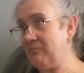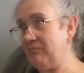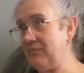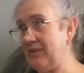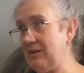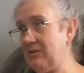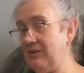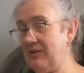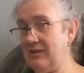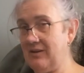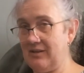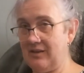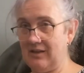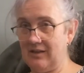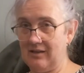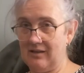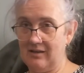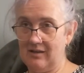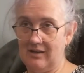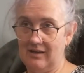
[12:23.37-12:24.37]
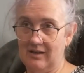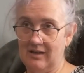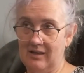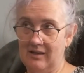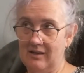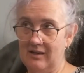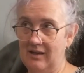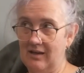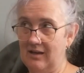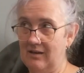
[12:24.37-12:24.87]
learning
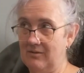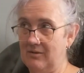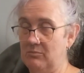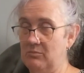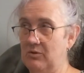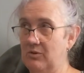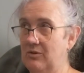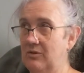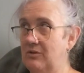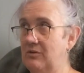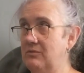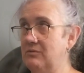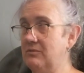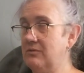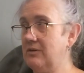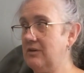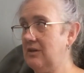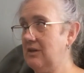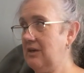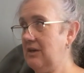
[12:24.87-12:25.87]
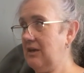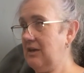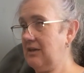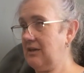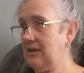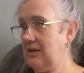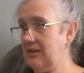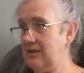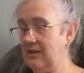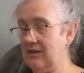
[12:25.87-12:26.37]
again how to move,
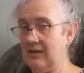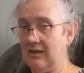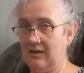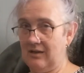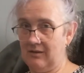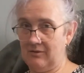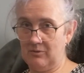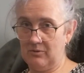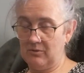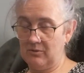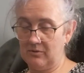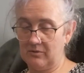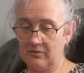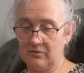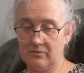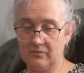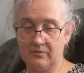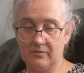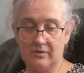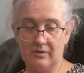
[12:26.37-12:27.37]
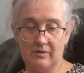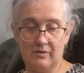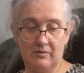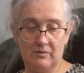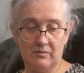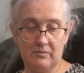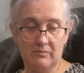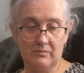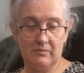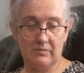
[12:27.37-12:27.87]
getting unhooked
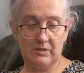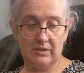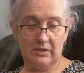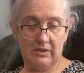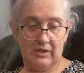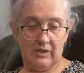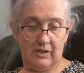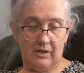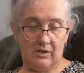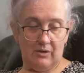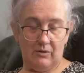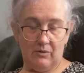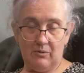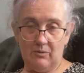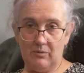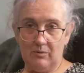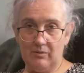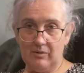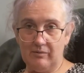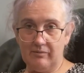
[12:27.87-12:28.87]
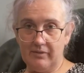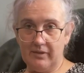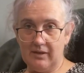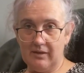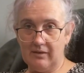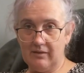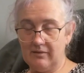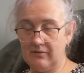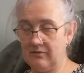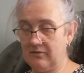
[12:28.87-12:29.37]
from all of
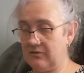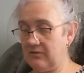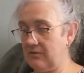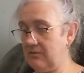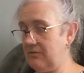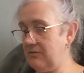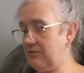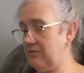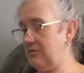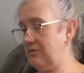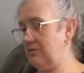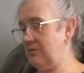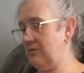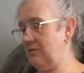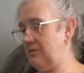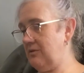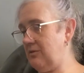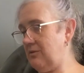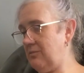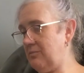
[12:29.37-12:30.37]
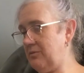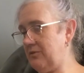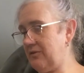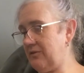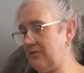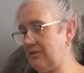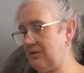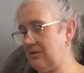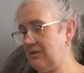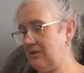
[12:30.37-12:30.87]
these
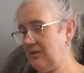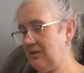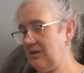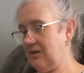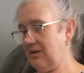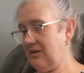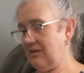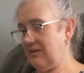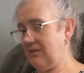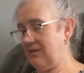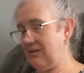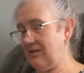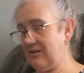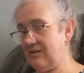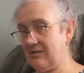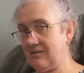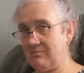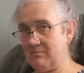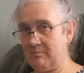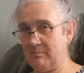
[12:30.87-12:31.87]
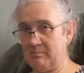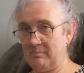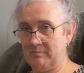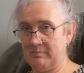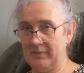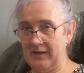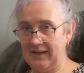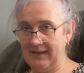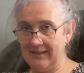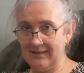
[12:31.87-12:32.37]
tubes, the
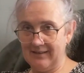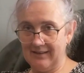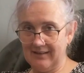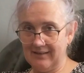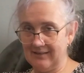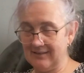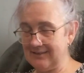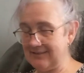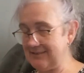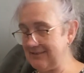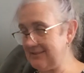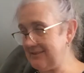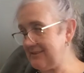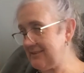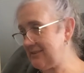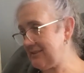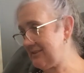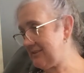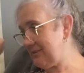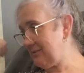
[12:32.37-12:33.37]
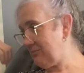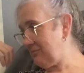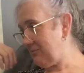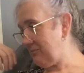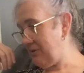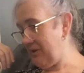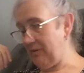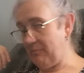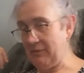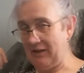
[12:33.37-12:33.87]
painkillers
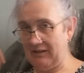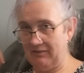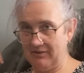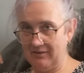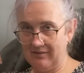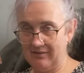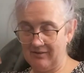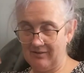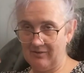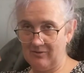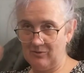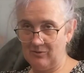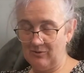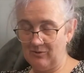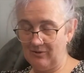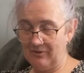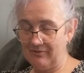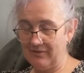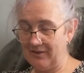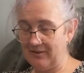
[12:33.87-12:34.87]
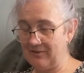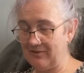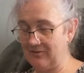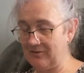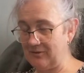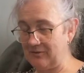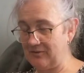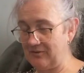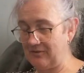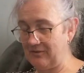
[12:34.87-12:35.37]
with a button, all of those
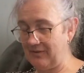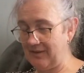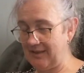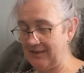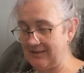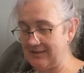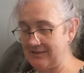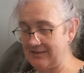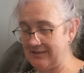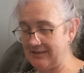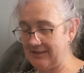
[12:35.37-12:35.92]
sorts of things.